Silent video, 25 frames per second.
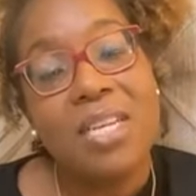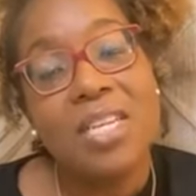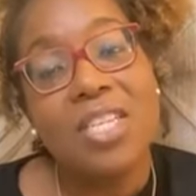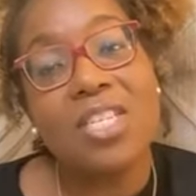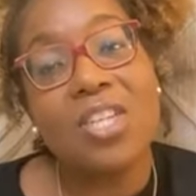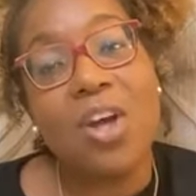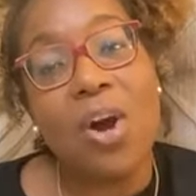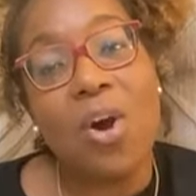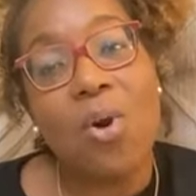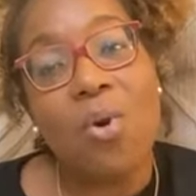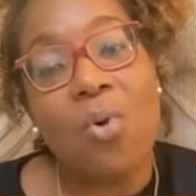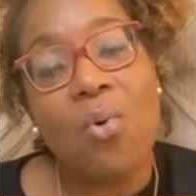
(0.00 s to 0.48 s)

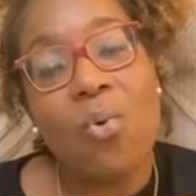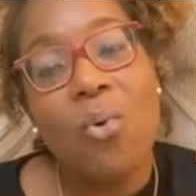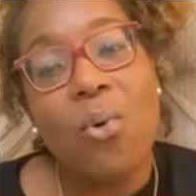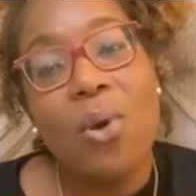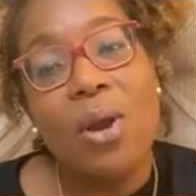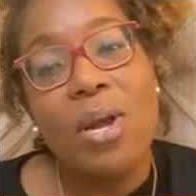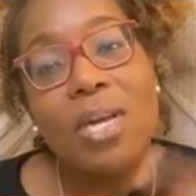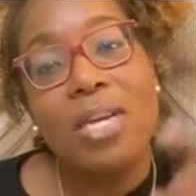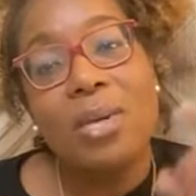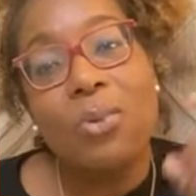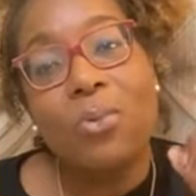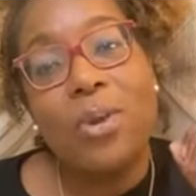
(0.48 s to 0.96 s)
So
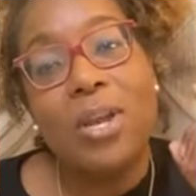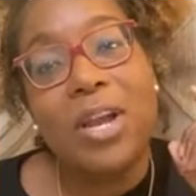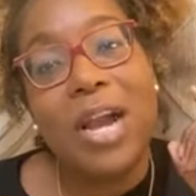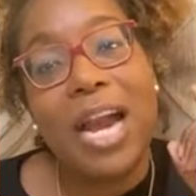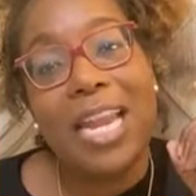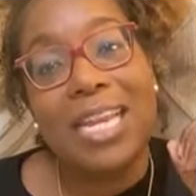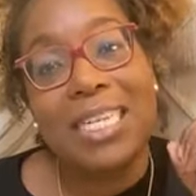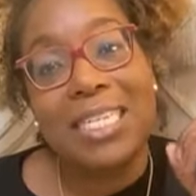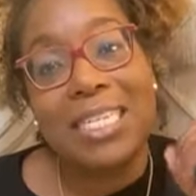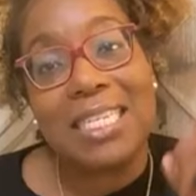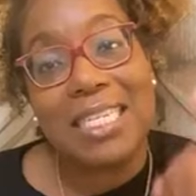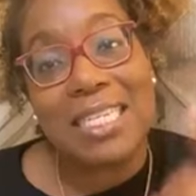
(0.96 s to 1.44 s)
we
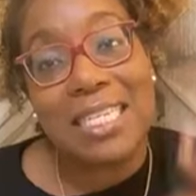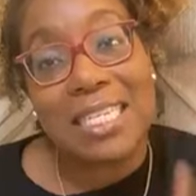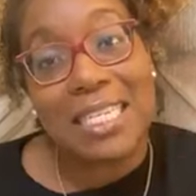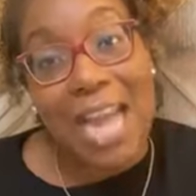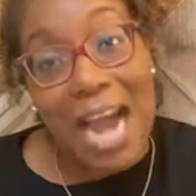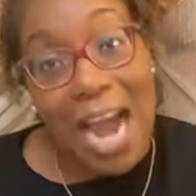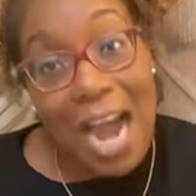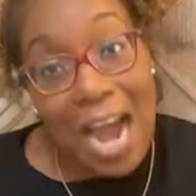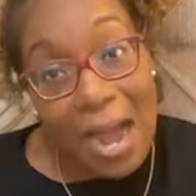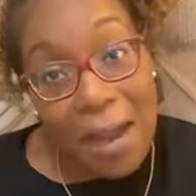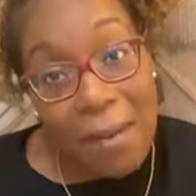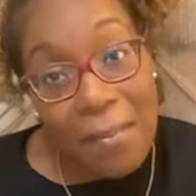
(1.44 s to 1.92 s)
got to
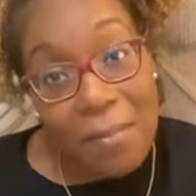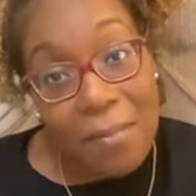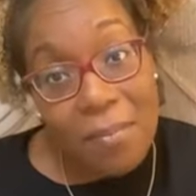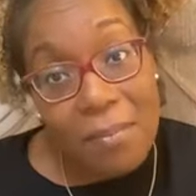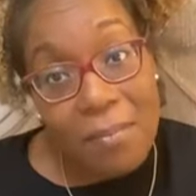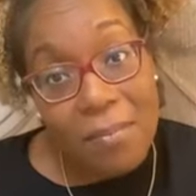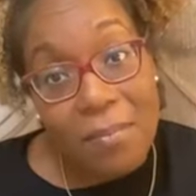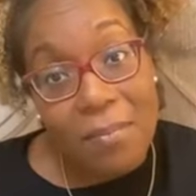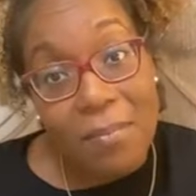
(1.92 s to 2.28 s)
stop